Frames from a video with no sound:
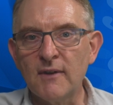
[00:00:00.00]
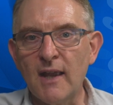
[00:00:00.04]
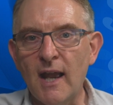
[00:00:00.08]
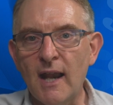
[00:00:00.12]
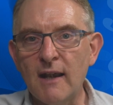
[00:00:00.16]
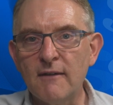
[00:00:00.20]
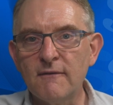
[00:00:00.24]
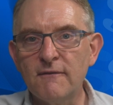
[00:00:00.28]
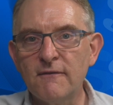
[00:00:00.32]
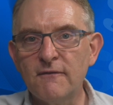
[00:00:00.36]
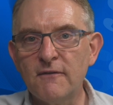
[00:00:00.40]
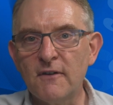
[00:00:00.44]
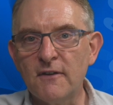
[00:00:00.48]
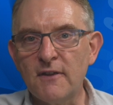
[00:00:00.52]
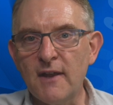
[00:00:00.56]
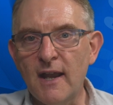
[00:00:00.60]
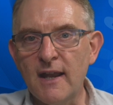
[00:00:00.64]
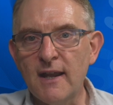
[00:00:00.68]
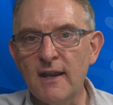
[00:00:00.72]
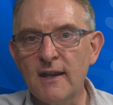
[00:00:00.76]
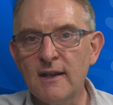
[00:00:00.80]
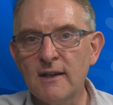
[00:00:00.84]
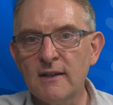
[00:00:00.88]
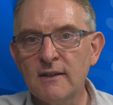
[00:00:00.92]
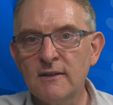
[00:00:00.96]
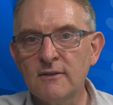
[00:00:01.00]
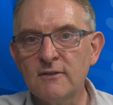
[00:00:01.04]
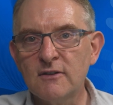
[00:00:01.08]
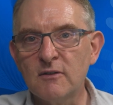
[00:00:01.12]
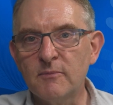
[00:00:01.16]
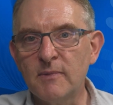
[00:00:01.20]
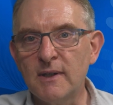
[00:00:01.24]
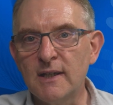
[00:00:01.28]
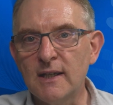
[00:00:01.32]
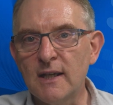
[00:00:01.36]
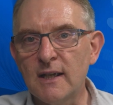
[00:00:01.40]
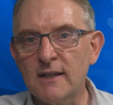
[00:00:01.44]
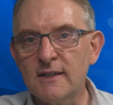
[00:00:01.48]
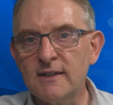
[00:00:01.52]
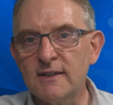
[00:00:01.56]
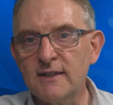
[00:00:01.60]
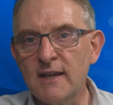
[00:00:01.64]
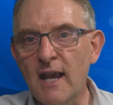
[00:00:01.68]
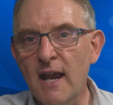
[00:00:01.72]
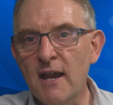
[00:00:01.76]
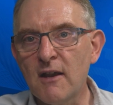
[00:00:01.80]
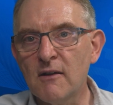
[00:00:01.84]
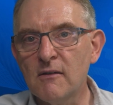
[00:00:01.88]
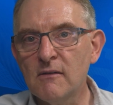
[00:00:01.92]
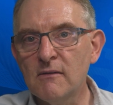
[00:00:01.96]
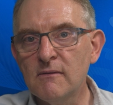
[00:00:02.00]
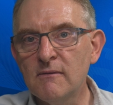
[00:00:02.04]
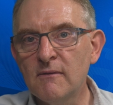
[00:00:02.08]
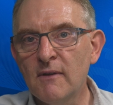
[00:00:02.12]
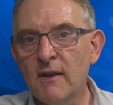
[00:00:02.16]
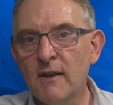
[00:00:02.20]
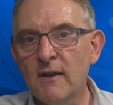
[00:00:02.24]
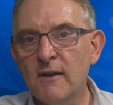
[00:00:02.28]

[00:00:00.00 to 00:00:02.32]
And for there to be a sale,